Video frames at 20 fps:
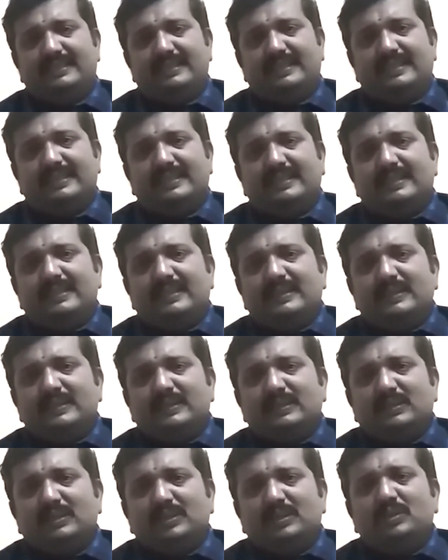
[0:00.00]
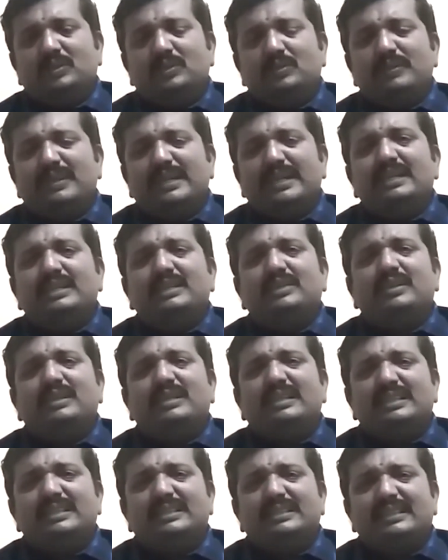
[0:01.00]
Okay. So you begin to
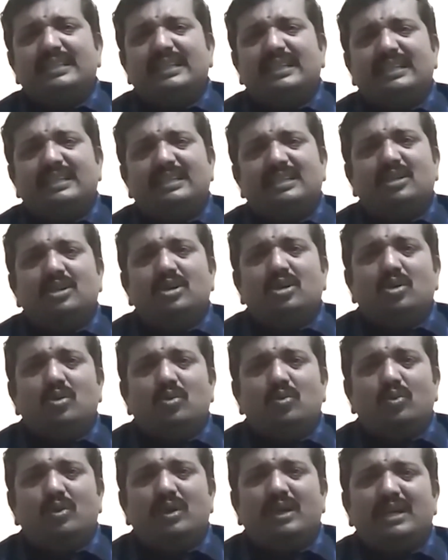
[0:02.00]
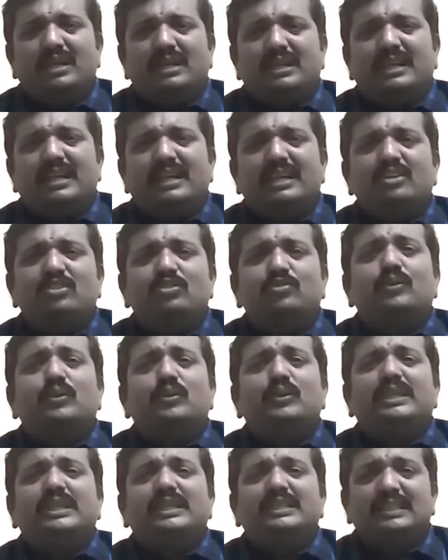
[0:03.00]
understand what kind of
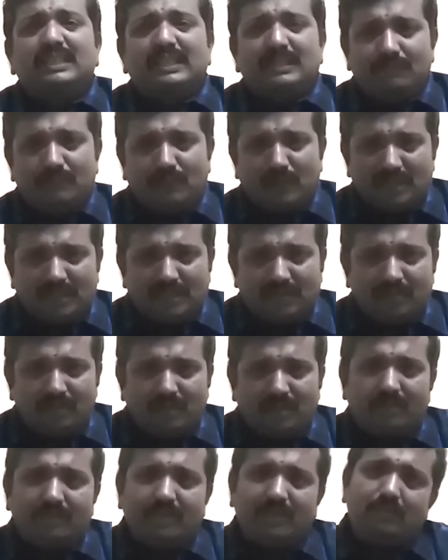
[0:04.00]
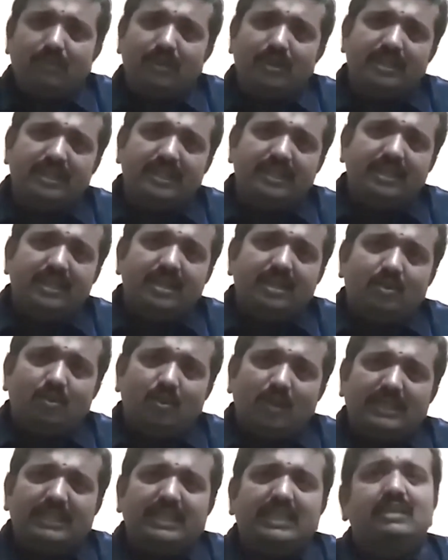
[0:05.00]
proteins are important for our body,
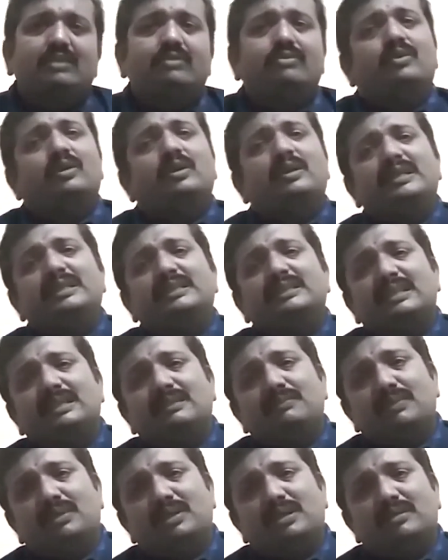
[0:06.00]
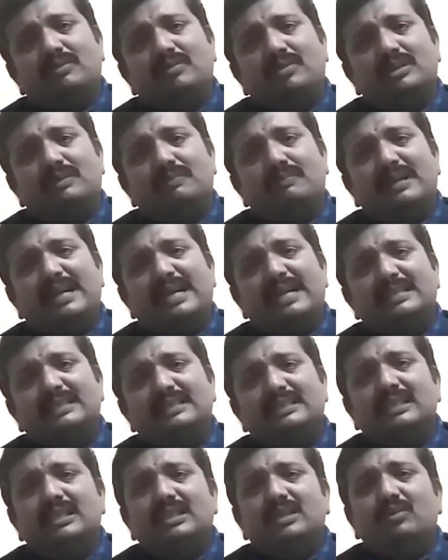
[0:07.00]
what kind of proteins are important for the
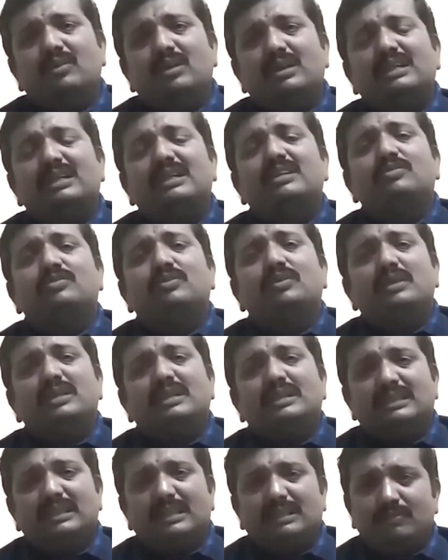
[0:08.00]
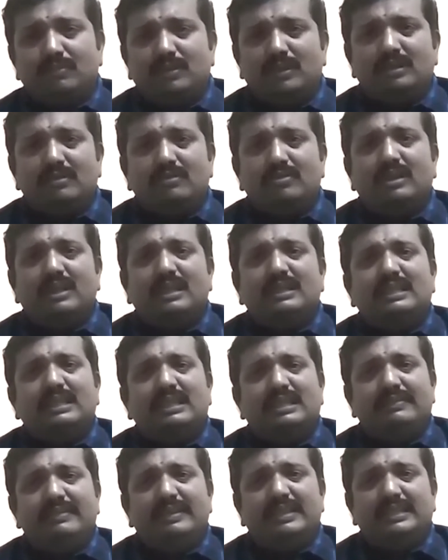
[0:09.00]
plants, what kind of proteins are important for
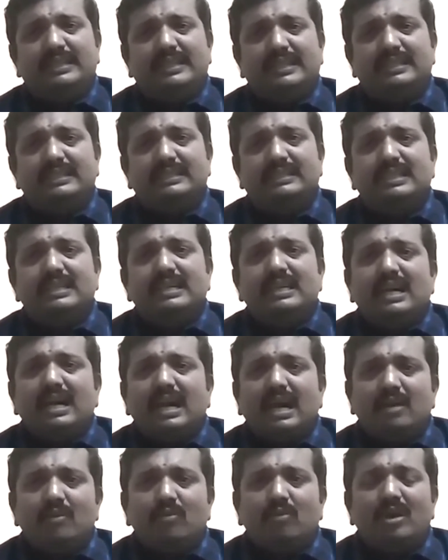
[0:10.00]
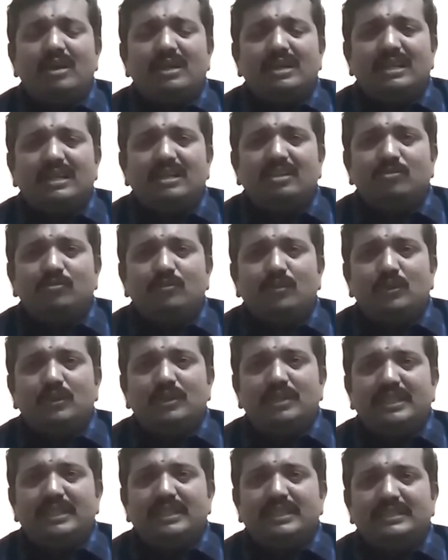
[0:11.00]
other living things, and what kind of
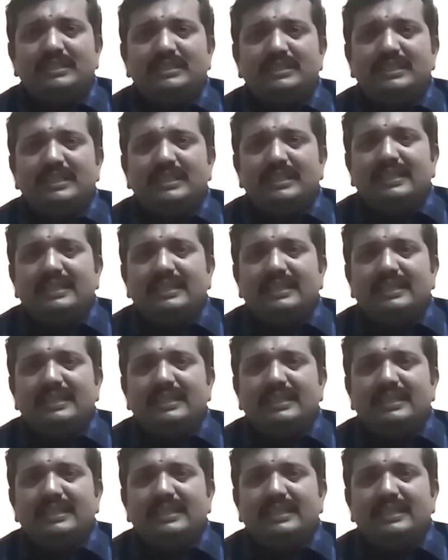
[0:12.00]
proteins